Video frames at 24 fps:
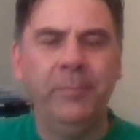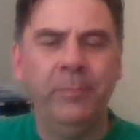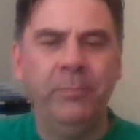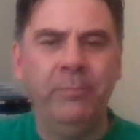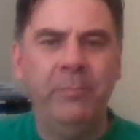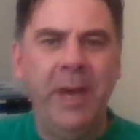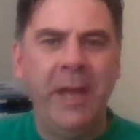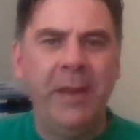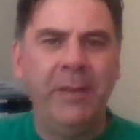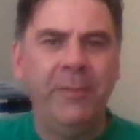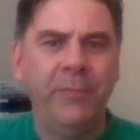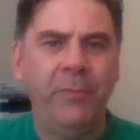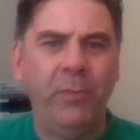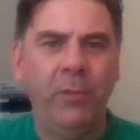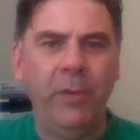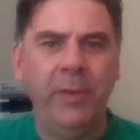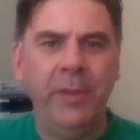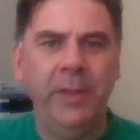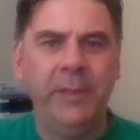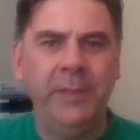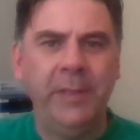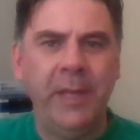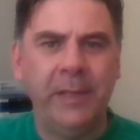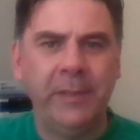metaphor
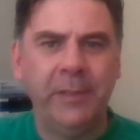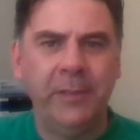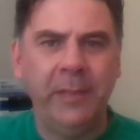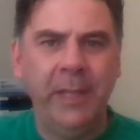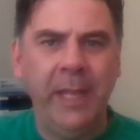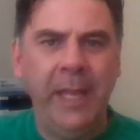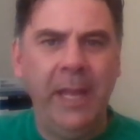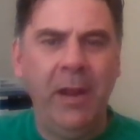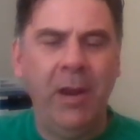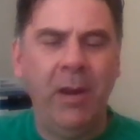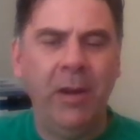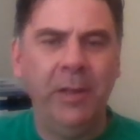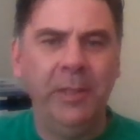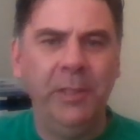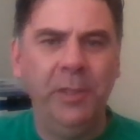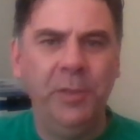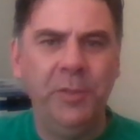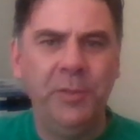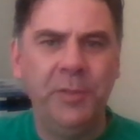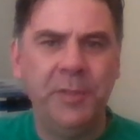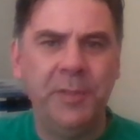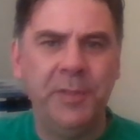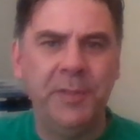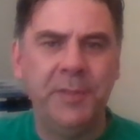that Dr. Gayhart
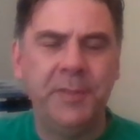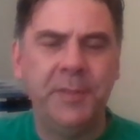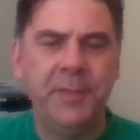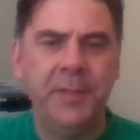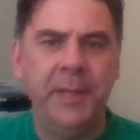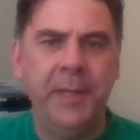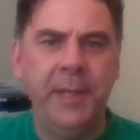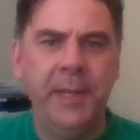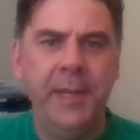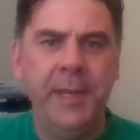uses?